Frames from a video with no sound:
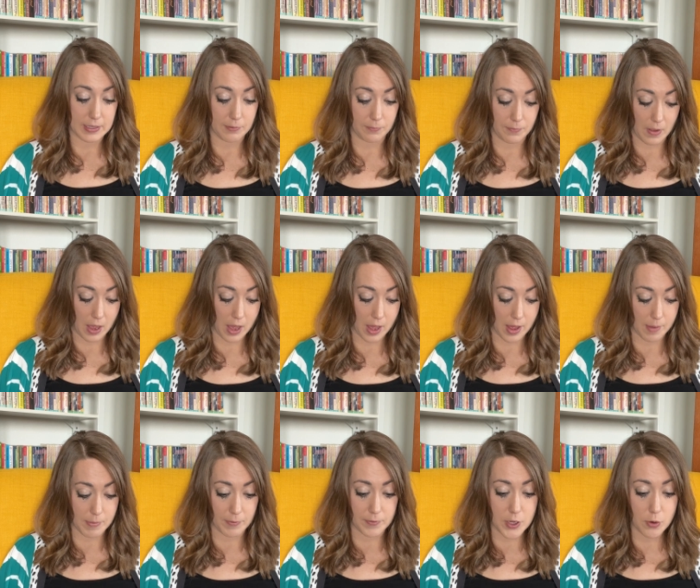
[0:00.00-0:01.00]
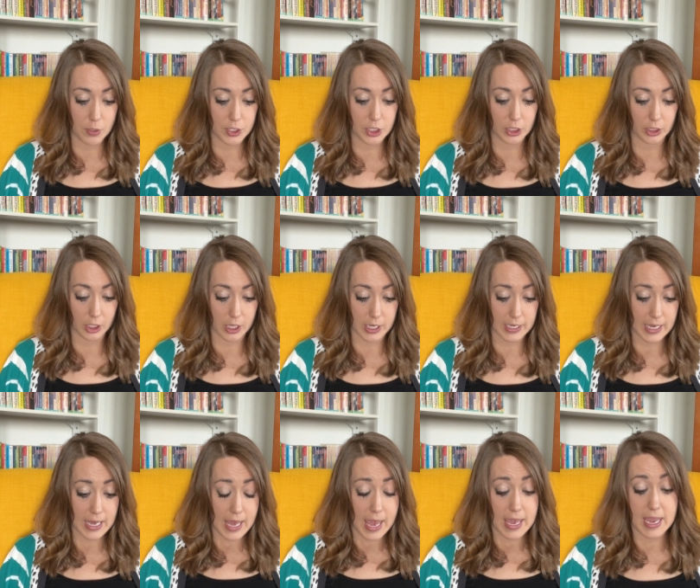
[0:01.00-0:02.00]
If, um, if you were to look
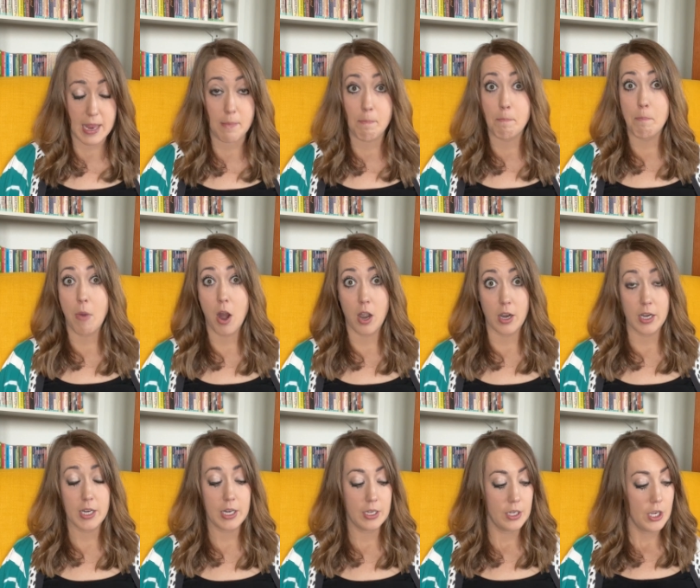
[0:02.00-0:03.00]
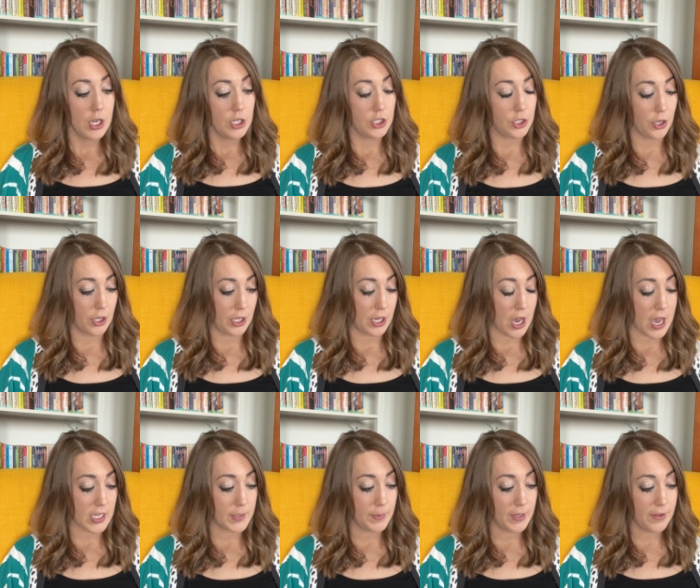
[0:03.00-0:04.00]
in Mark, so the
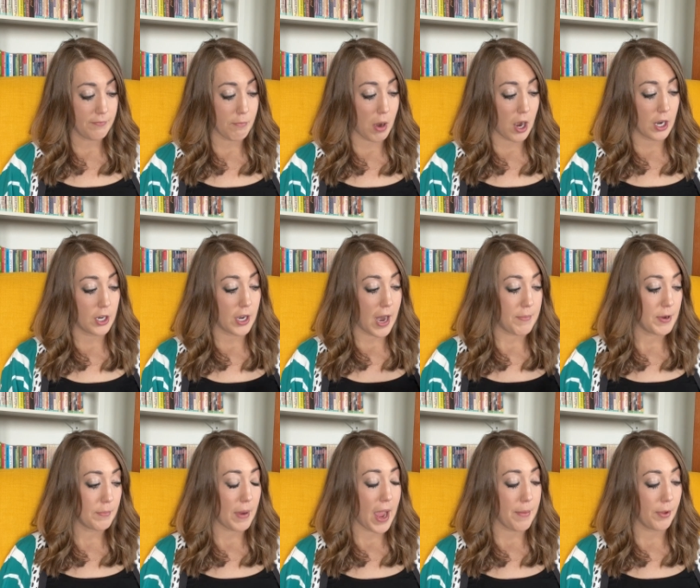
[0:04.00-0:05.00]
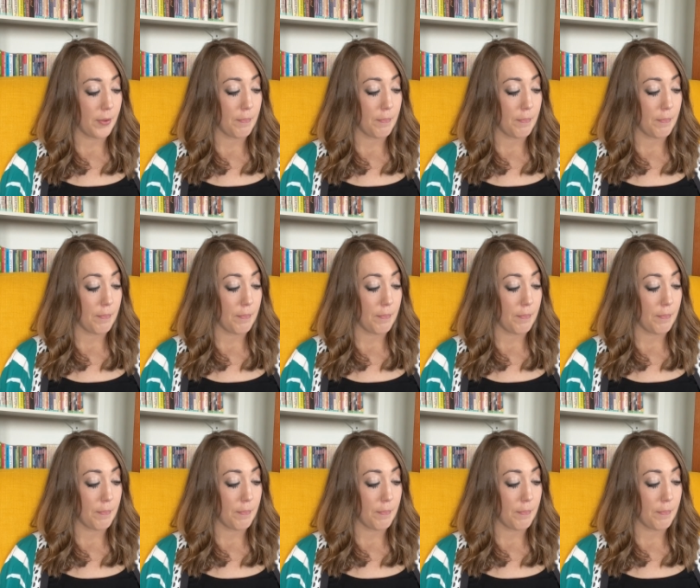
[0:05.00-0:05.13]
Gospel of Mark, grab your Bible,